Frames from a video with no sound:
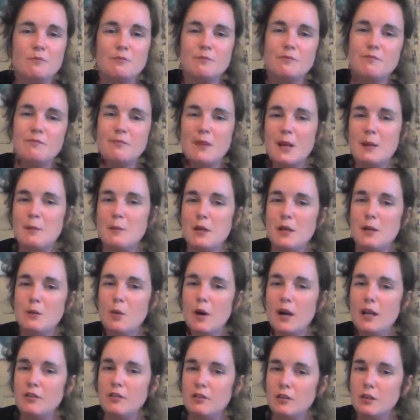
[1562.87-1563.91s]
maybe
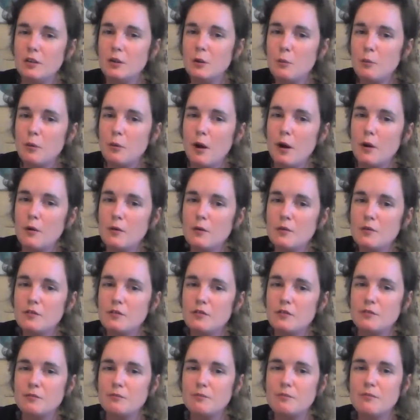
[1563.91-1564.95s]
ways you could
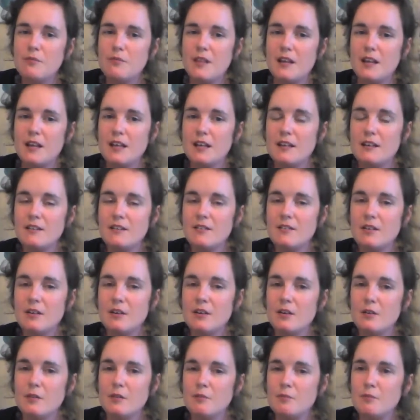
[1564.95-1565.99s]
approach things. You
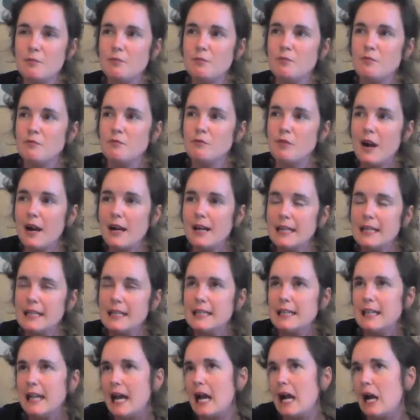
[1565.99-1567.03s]
could write
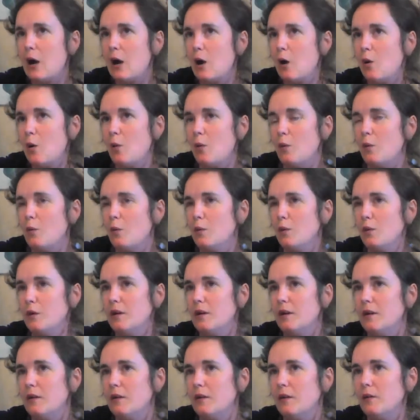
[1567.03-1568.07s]

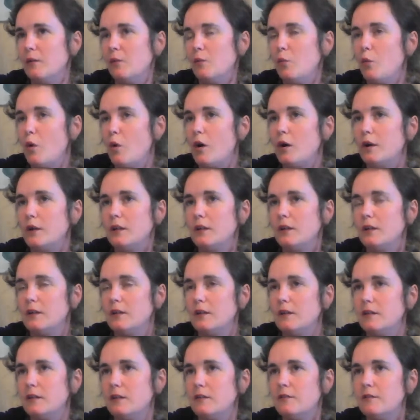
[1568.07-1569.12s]
down what
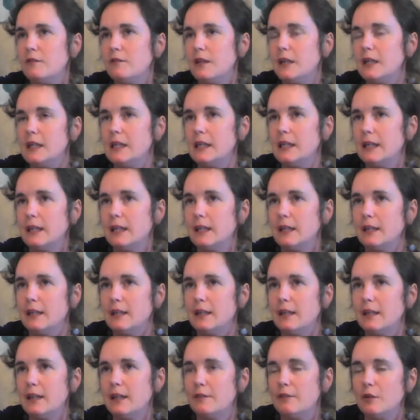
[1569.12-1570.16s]
you're feeling
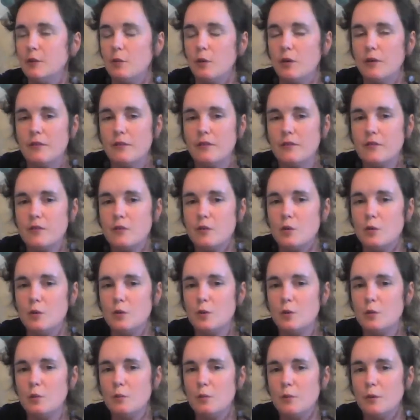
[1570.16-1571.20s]
if you want
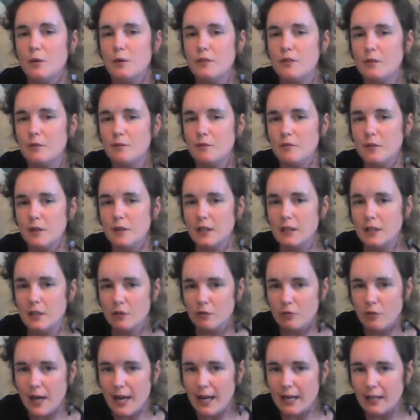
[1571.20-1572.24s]
to put something
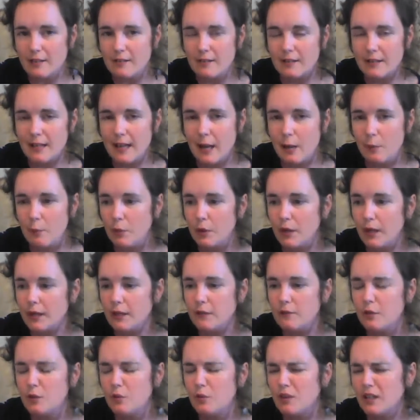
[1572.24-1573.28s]
direct down, but then
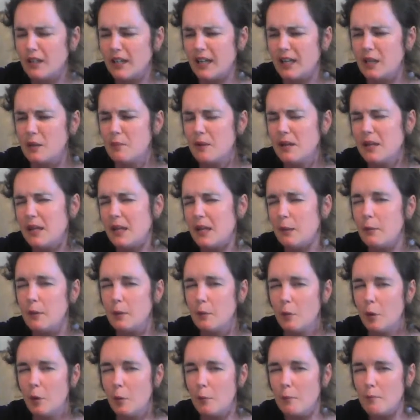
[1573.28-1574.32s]
if you want to kind of make it a bit
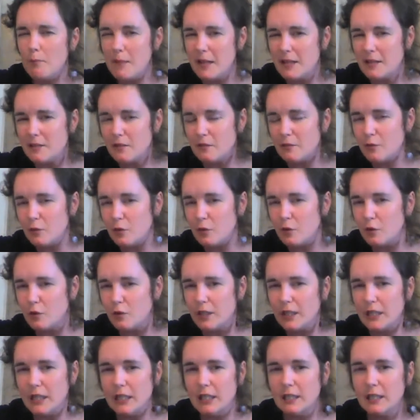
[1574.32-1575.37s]
more
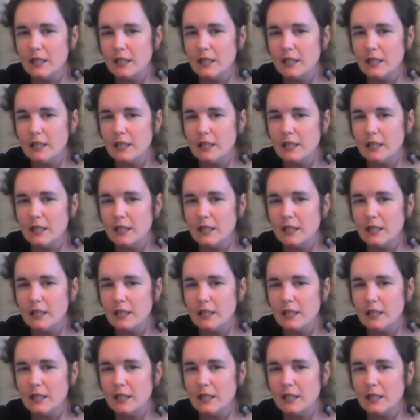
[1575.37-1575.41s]
metaphor-y,